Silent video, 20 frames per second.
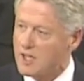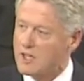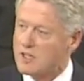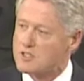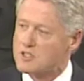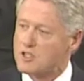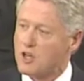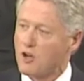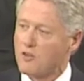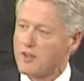
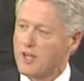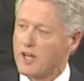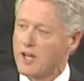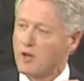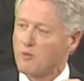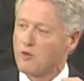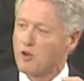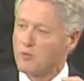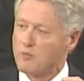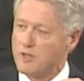so that
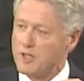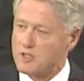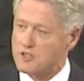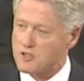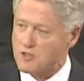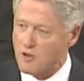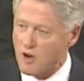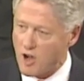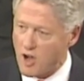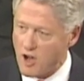it will be
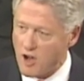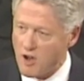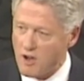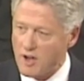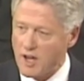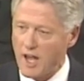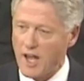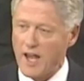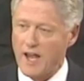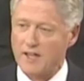
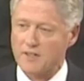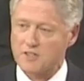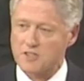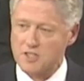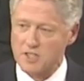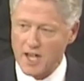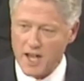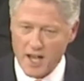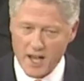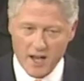strong and
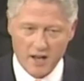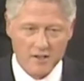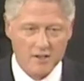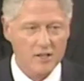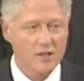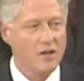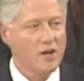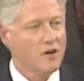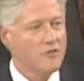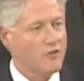sound
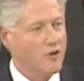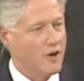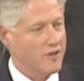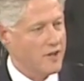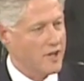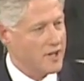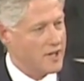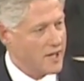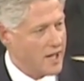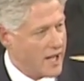for
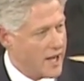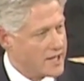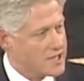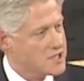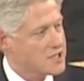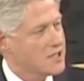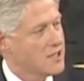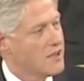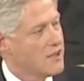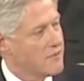the next
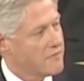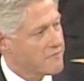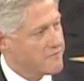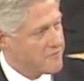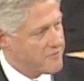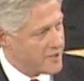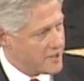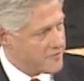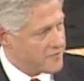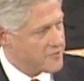
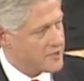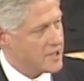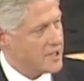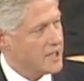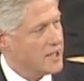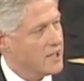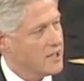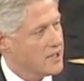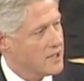50